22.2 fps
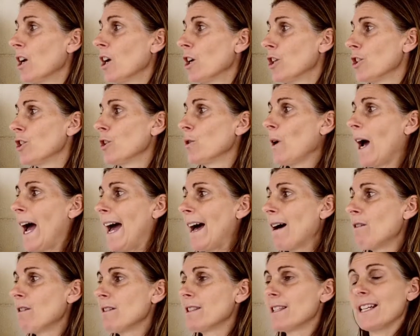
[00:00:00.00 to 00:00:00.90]
Two
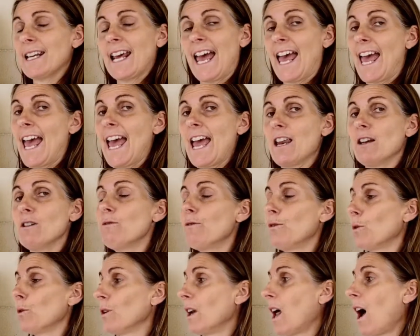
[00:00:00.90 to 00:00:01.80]
owls and a hen,
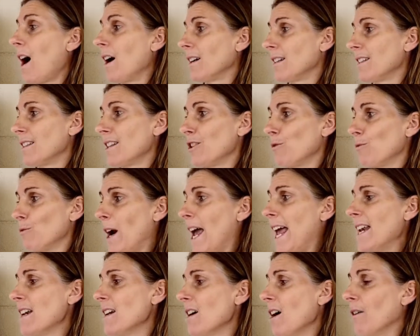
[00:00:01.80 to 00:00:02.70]
four larks and a
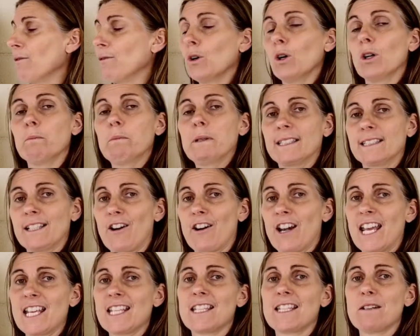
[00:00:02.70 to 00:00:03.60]
wren have all built their
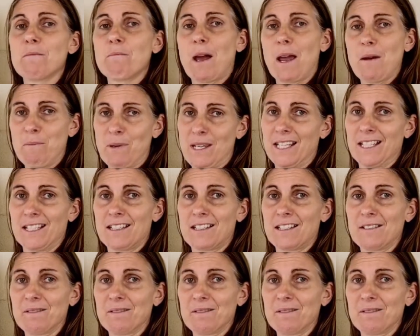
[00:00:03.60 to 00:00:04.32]
nests in my beard.